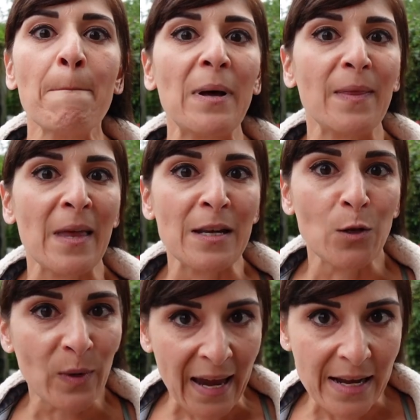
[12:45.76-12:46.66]
but then
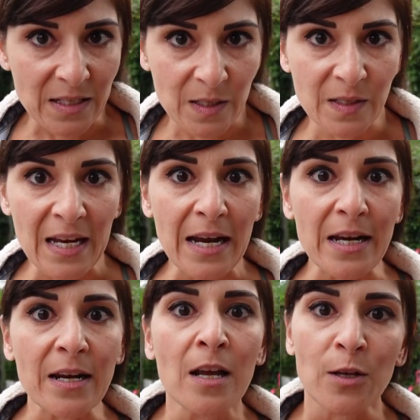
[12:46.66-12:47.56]
you can't sustain
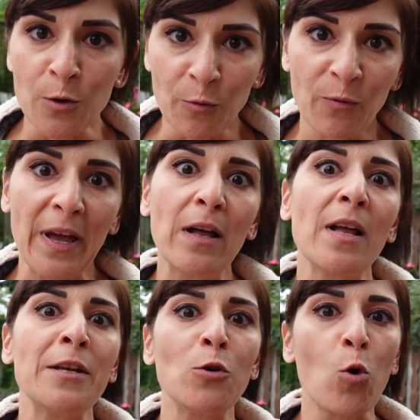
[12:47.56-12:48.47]
it, you fail,
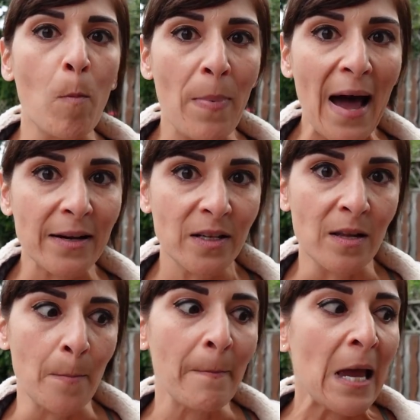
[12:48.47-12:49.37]
and you go back to
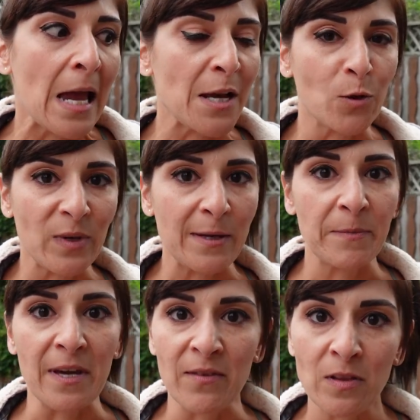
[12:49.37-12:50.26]
them, and you keep
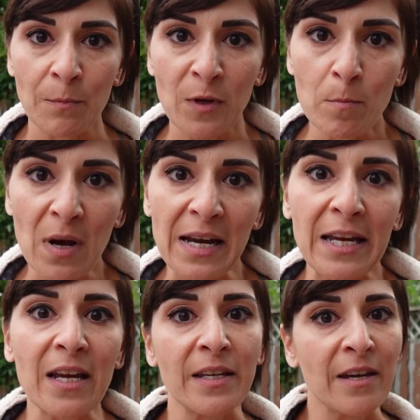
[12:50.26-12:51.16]
giving them your
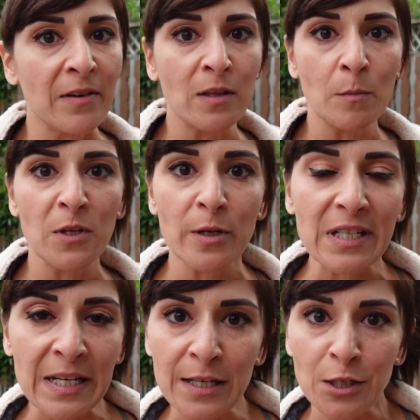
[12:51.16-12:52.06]
money and giving them your
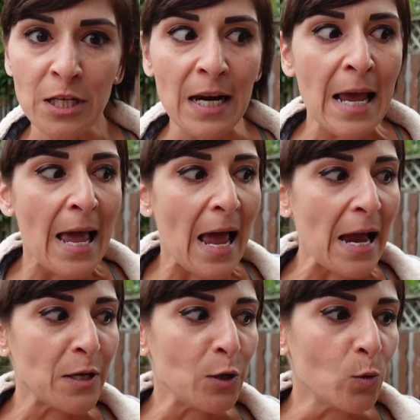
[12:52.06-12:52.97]
attention,
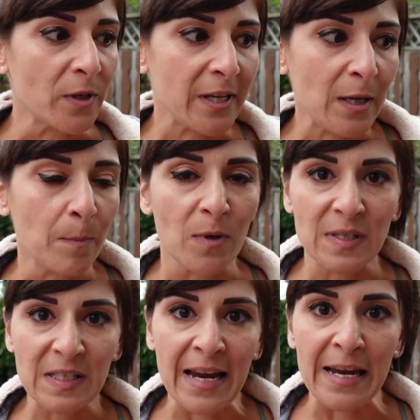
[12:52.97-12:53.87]
and you keep
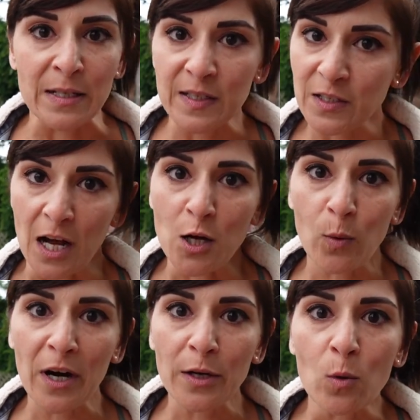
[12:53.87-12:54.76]
staying stuck
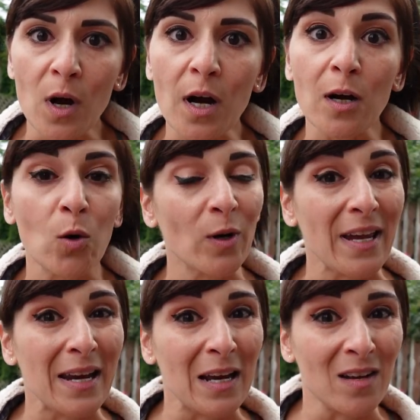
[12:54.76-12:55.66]
where you are or
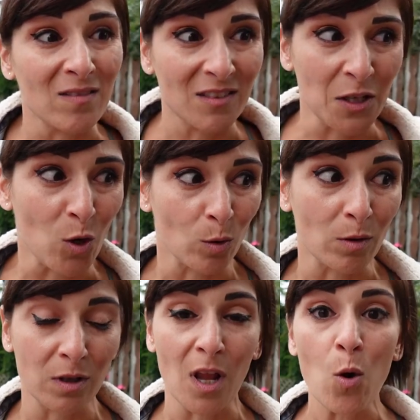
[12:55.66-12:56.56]
getting, you know,
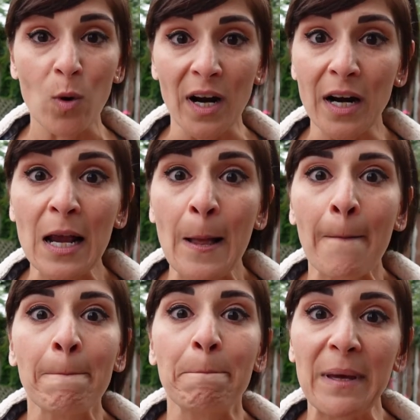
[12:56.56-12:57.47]
lower,
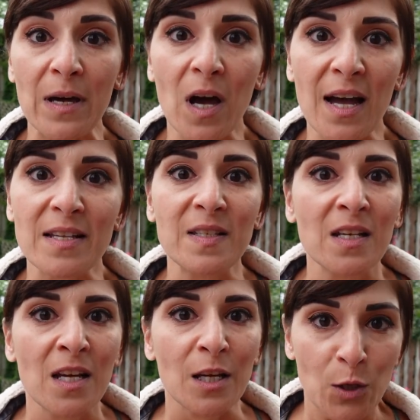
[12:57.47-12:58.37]
because
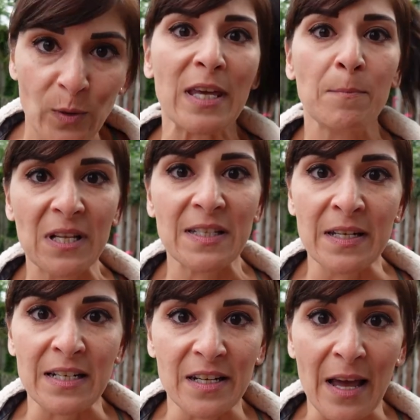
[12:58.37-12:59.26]
you keep
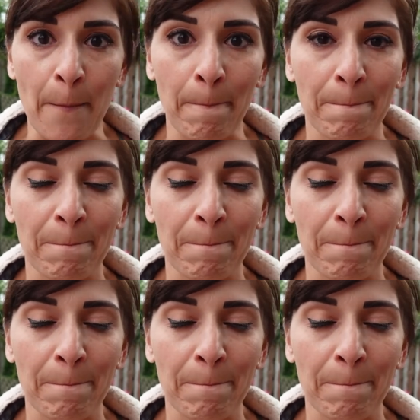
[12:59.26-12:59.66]
listening to them.